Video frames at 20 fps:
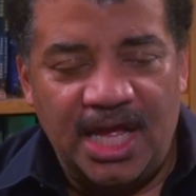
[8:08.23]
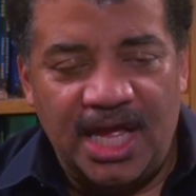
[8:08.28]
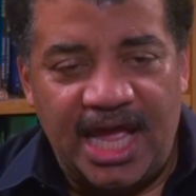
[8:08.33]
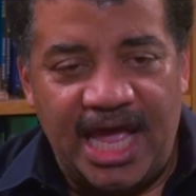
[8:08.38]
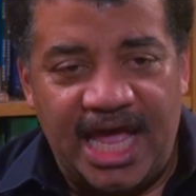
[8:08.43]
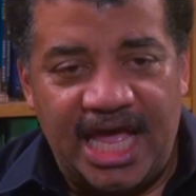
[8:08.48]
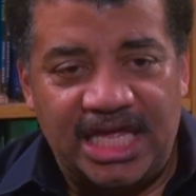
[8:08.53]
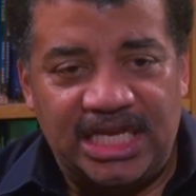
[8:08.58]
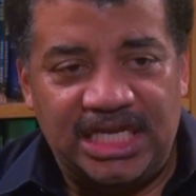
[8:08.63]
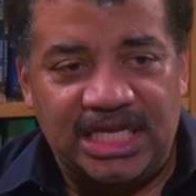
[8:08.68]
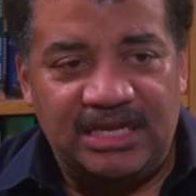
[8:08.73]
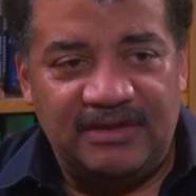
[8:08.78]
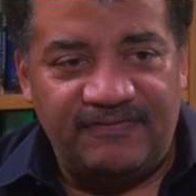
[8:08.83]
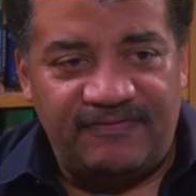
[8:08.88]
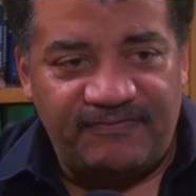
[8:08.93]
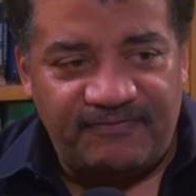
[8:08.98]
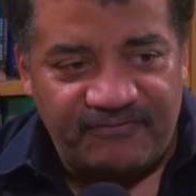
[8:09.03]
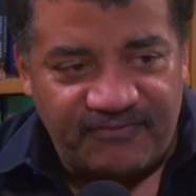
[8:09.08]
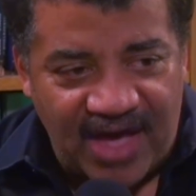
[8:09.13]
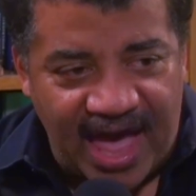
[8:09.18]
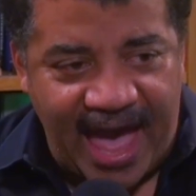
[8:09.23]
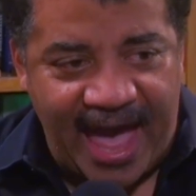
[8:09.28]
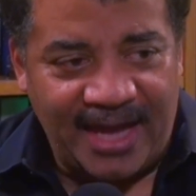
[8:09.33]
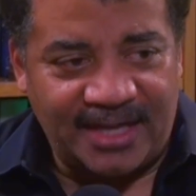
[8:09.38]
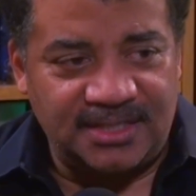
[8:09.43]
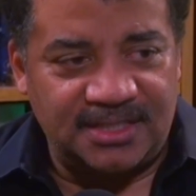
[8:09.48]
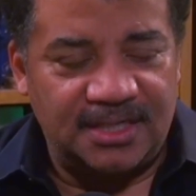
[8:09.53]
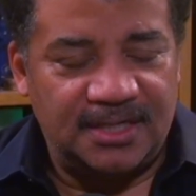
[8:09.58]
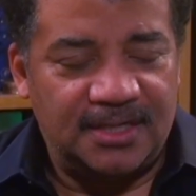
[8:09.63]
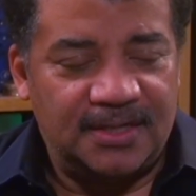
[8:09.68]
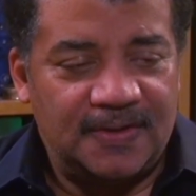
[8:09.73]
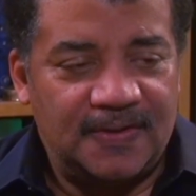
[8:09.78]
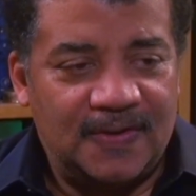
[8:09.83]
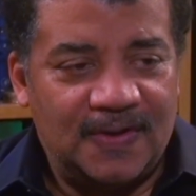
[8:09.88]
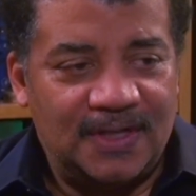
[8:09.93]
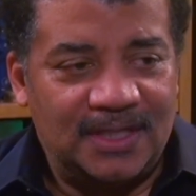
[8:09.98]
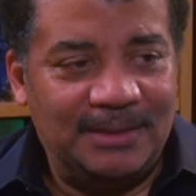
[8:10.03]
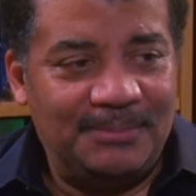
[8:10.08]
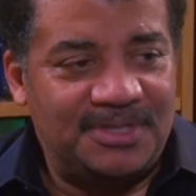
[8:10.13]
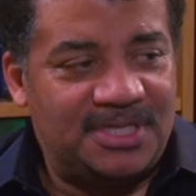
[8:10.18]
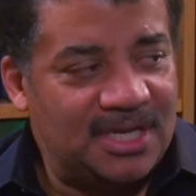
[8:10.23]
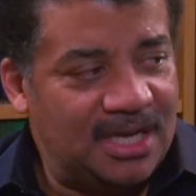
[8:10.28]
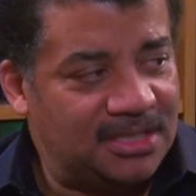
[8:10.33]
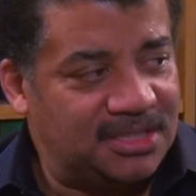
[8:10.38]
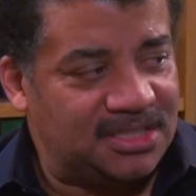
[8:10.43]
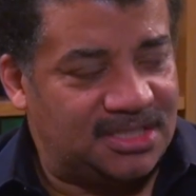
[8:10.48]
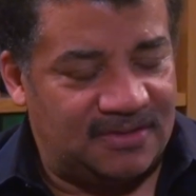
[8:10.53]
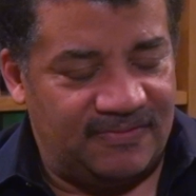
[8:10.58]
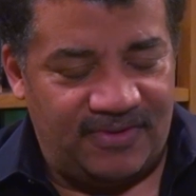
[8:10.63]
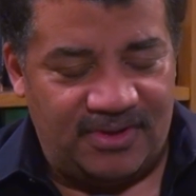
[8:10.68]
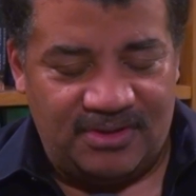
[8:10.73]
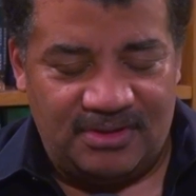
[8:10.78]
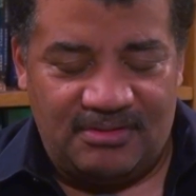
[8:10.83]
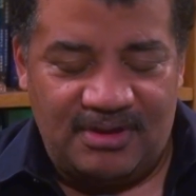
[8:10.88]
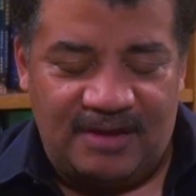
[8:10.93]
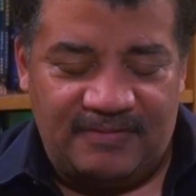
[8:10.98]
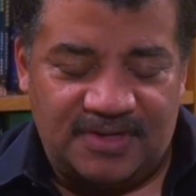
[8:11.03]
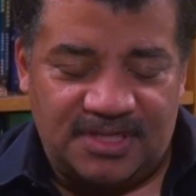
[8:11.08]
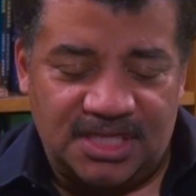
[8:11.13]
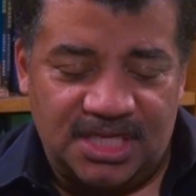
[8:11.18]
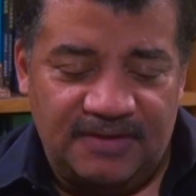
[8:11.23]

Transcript: And in fact, let me tell you how severe the gravity is.